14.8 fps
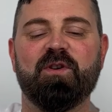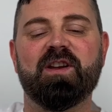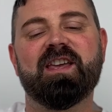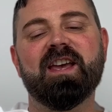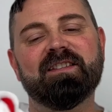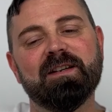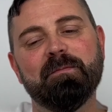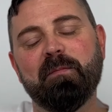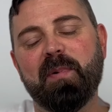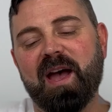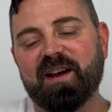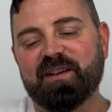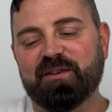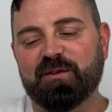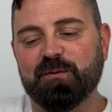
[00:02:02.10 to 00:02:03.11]
getting
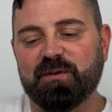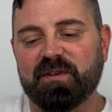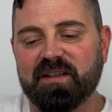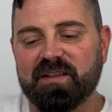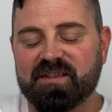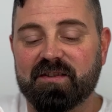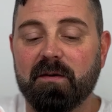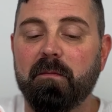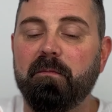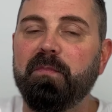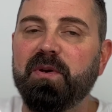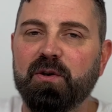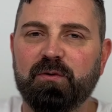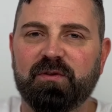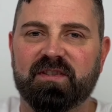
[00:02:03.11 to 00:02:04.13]
back to this
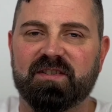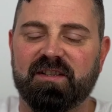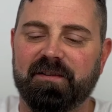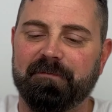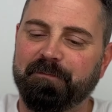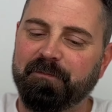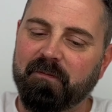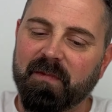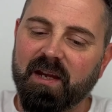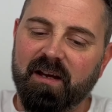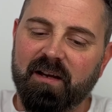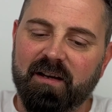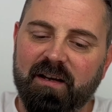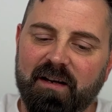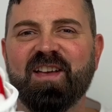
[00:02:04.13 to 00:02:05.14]
beauty.
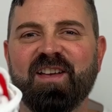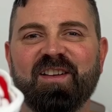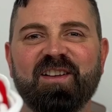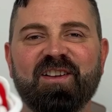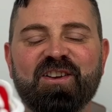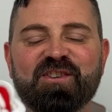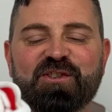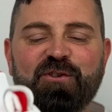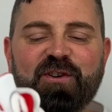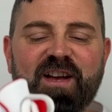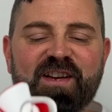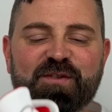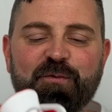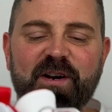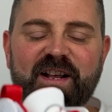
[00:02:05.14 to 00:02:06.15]
So
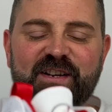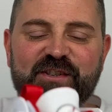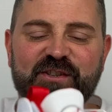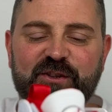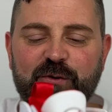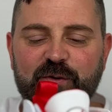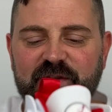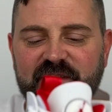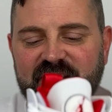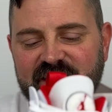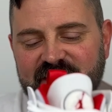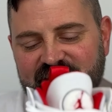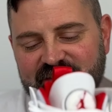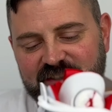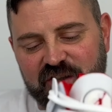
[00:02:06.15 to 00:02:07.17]
guys, when I saw
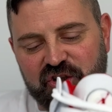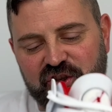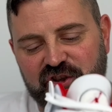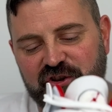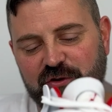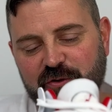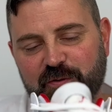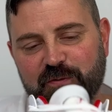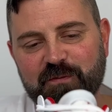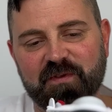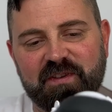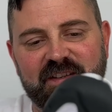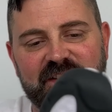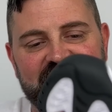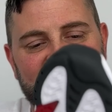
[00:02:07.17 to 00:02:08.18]
this shoe,
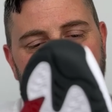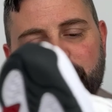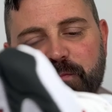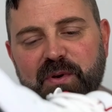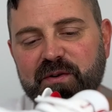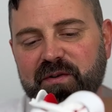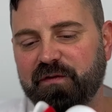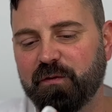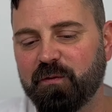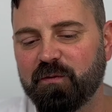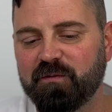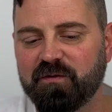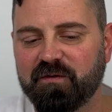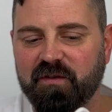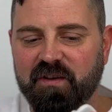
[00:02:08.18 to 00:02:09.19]
this beautiful
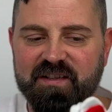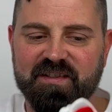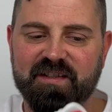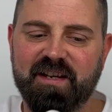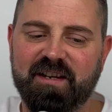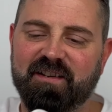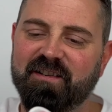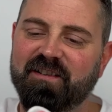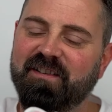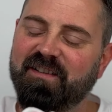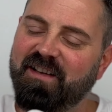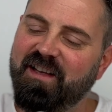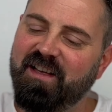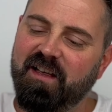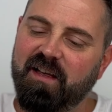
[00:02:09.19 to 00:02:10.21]
sneaker,
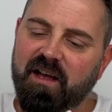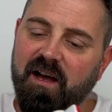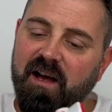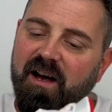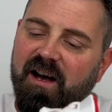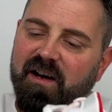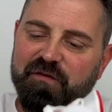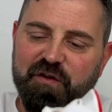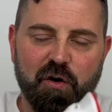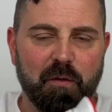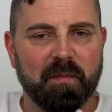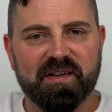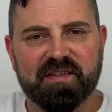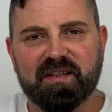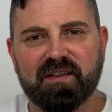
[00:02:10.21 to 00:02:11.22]
I've got
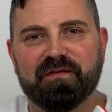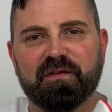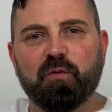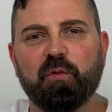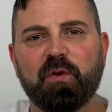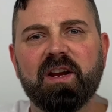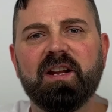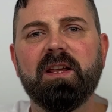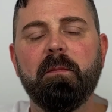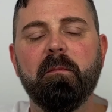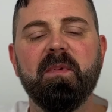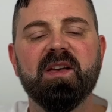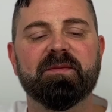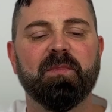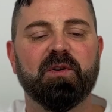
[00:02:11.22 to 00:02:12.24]
myself really
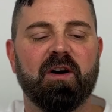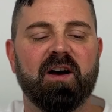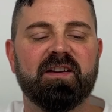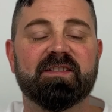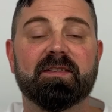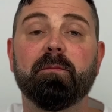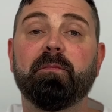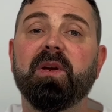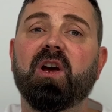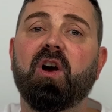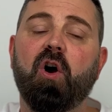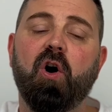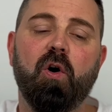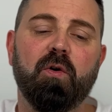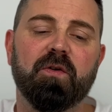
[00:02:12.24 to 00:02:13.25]
mesmerized
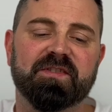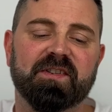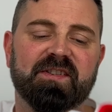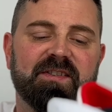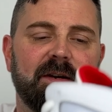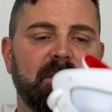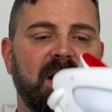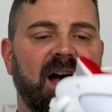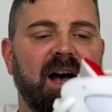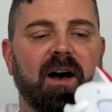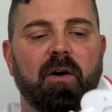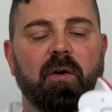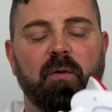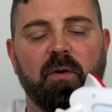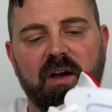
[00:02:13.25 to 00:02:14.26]
because
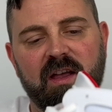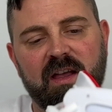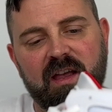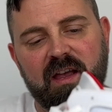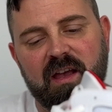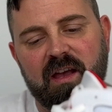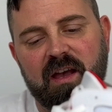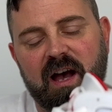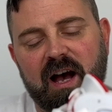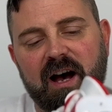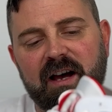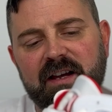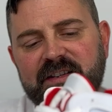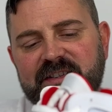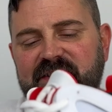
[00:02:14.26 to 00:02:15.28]
somehow
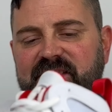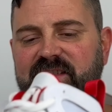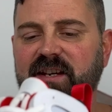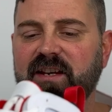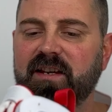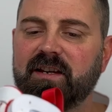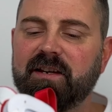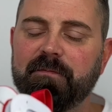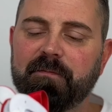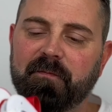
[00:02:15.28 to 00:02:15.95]
I see